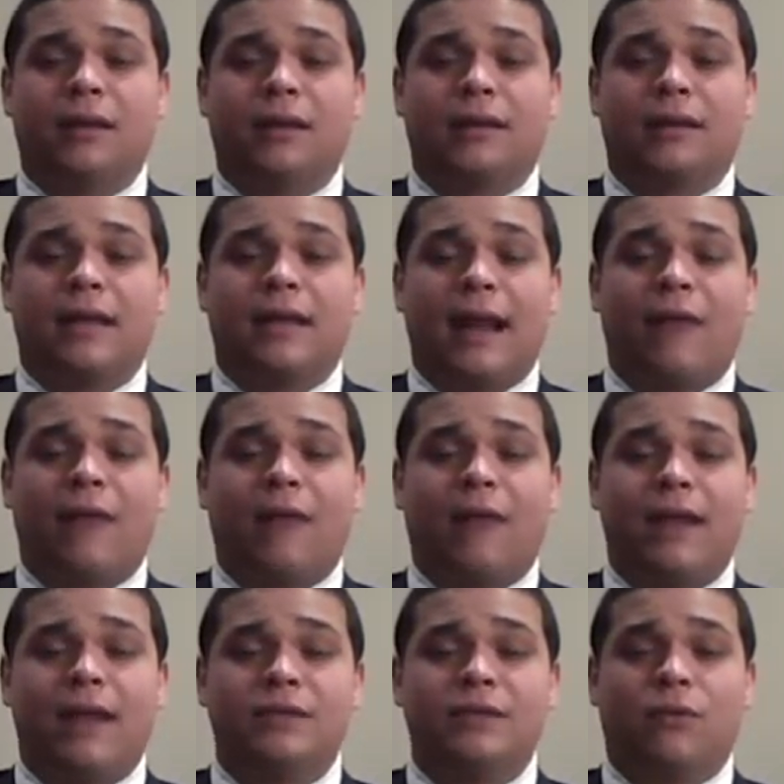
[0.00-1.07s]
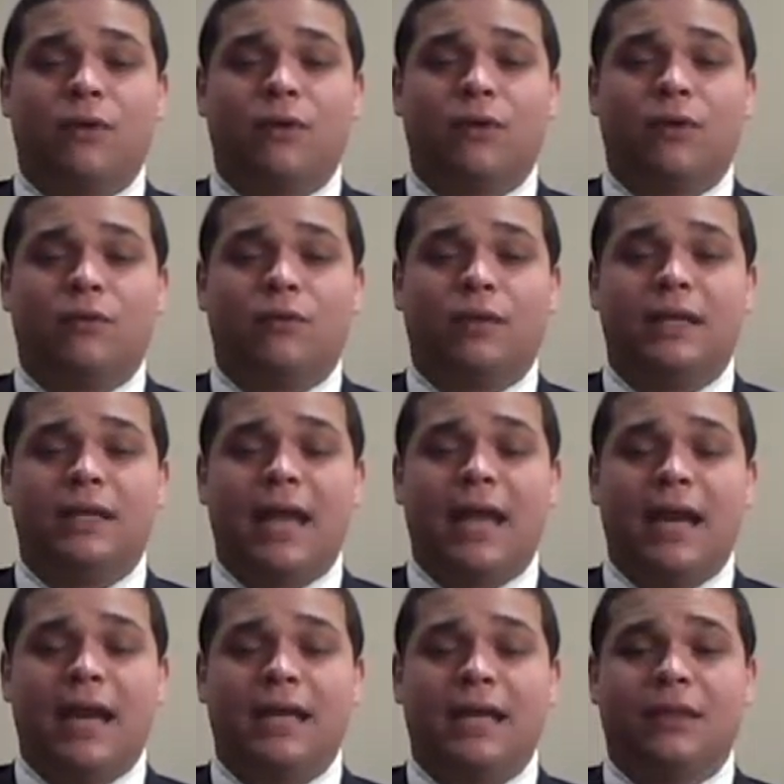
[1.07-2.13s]
that Iran's oil will
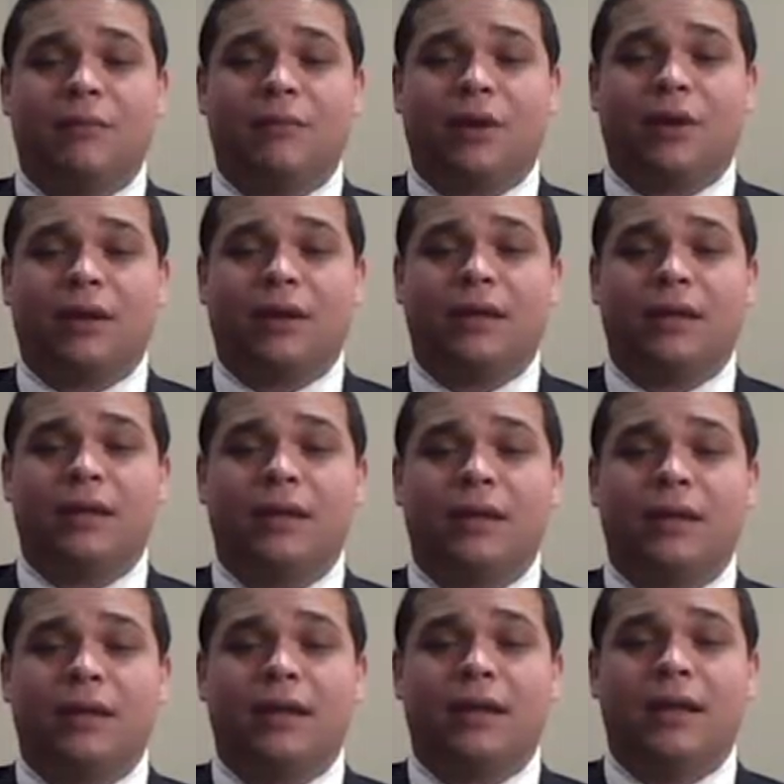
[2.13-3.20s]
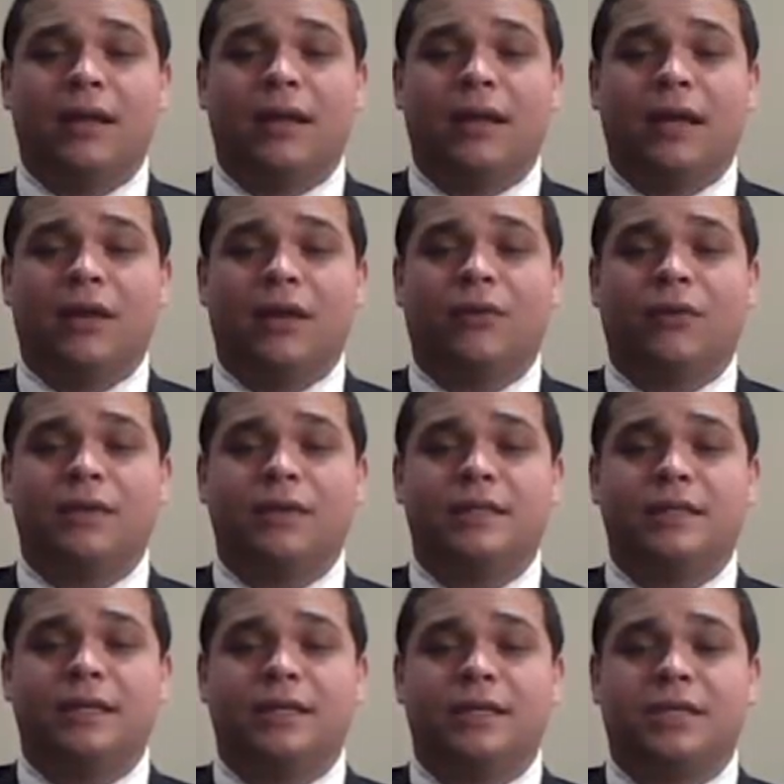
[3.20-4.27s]
not hit the market,
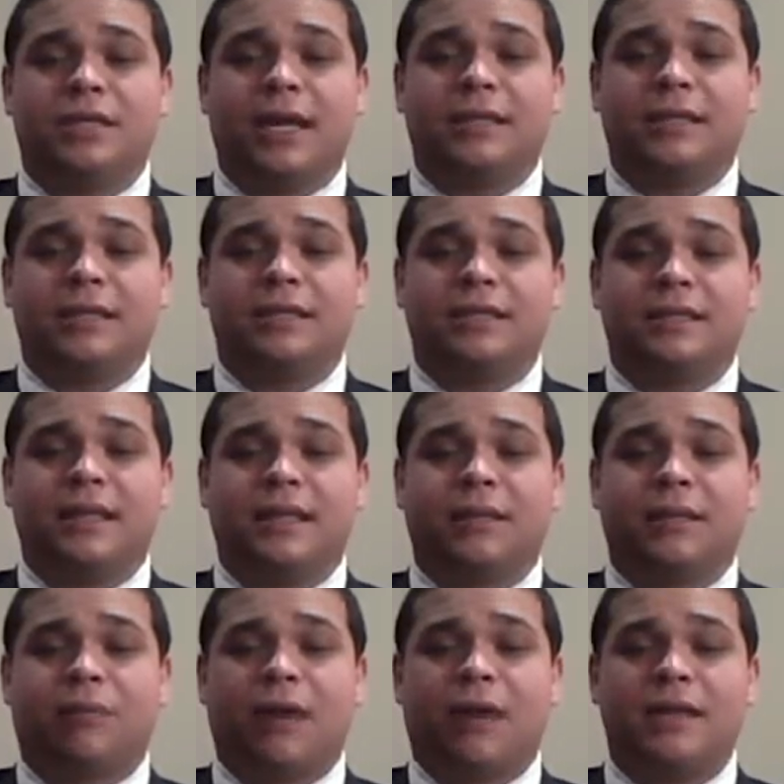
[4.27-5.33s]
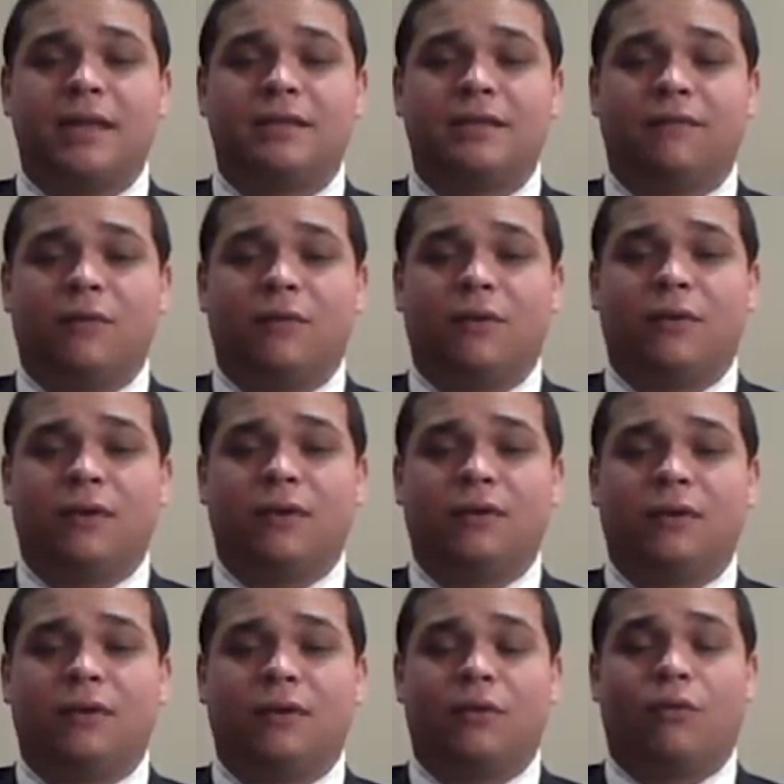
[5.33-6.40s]
increasing the chances that the price of
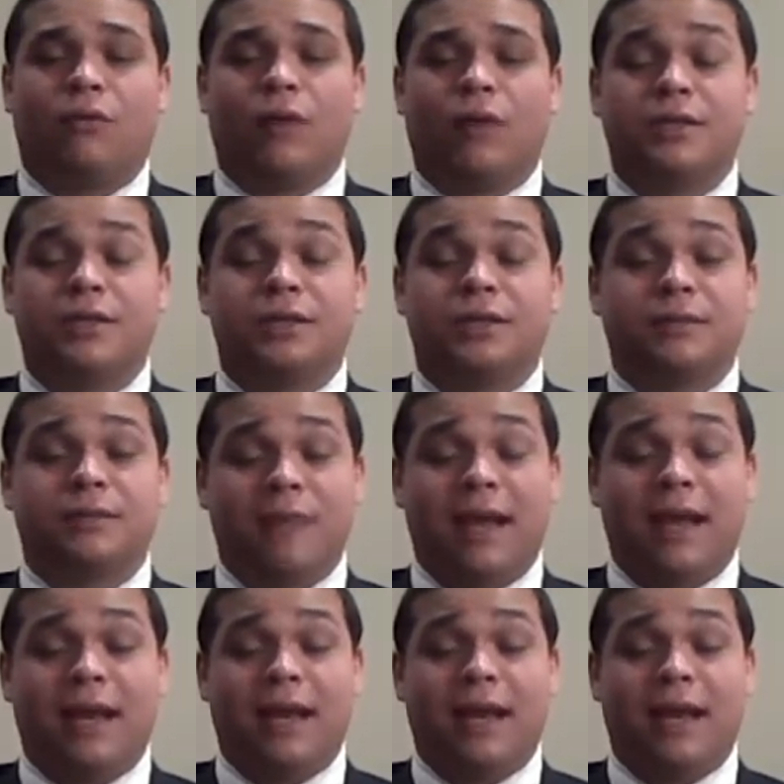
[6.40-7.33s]
oil, Russia's main